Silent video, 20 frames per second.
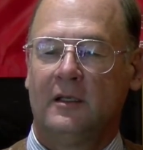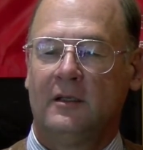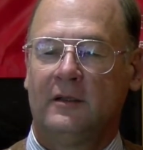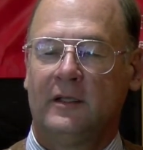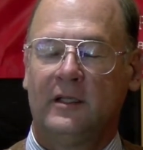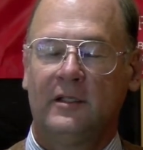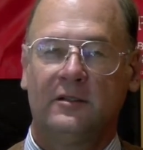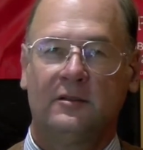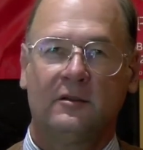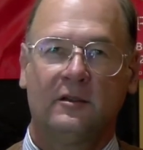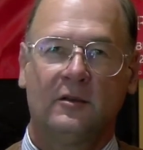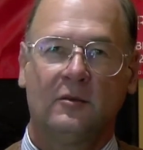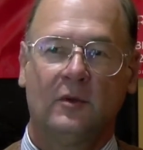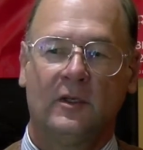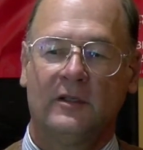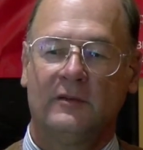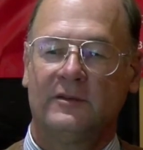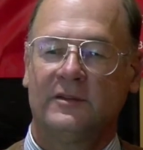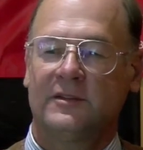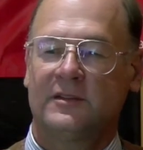That is only
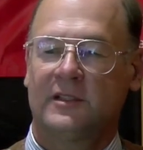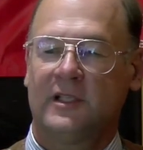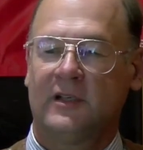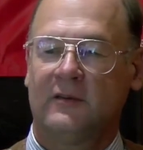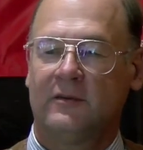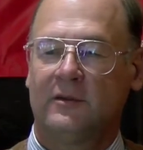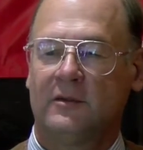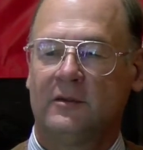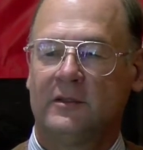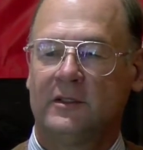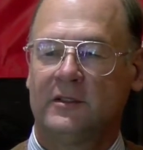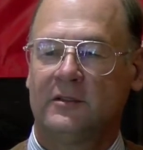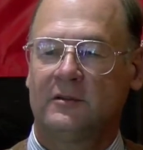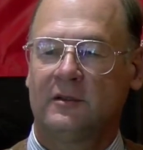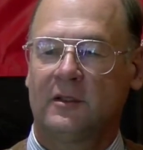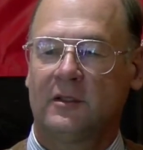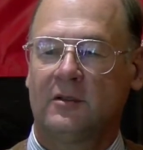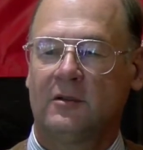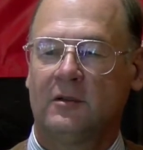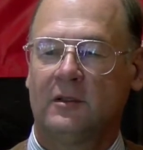one of several
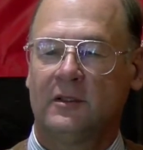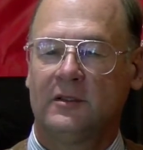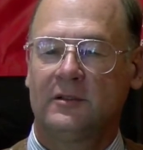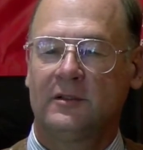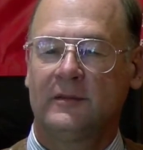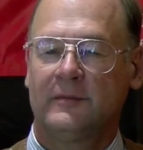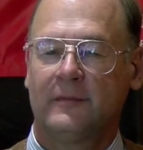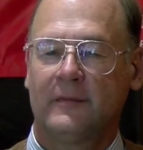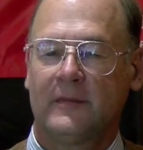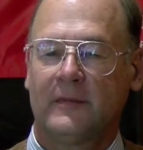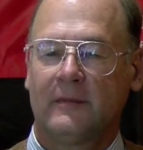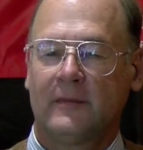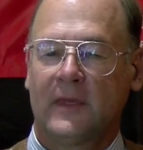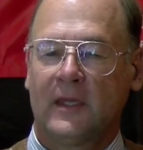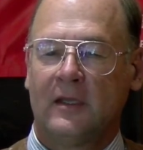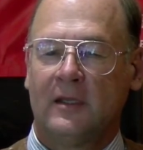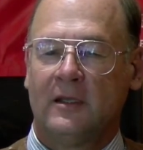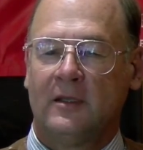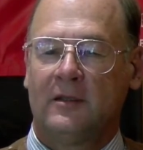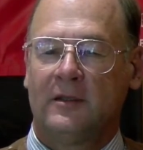district courts
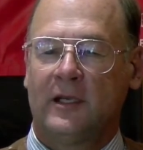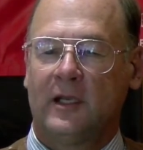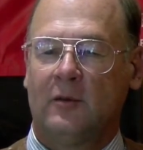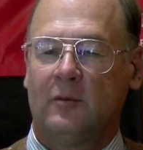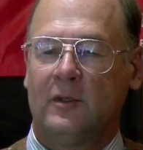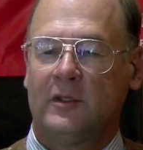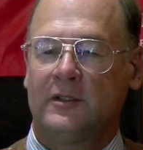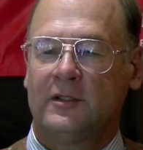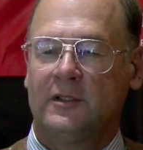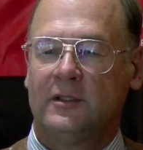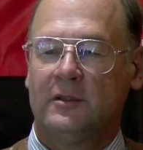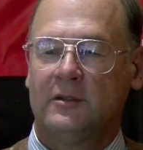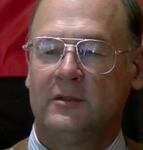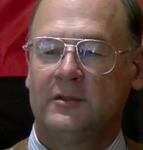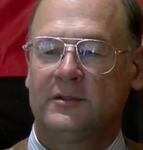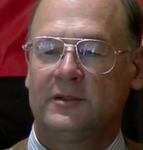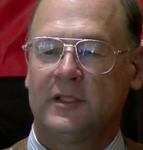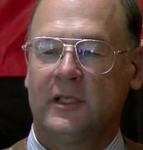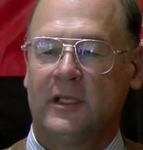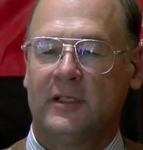that I want to
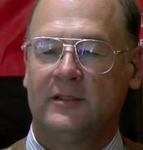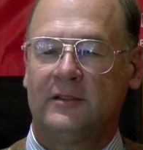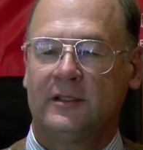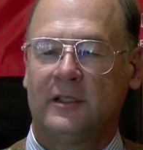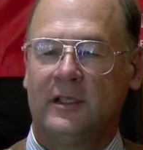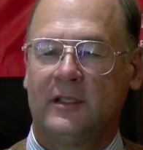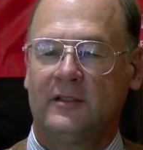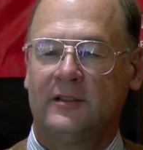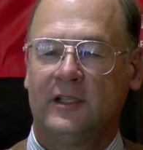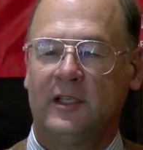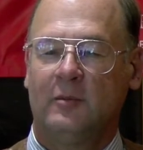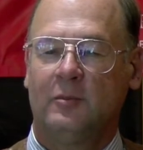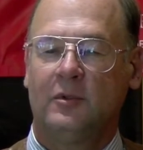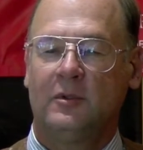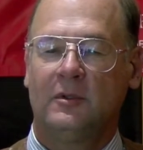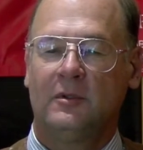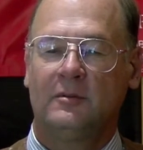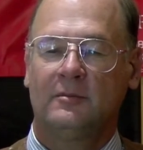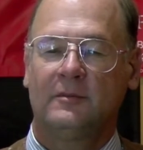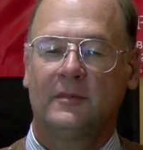use as an
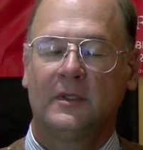example,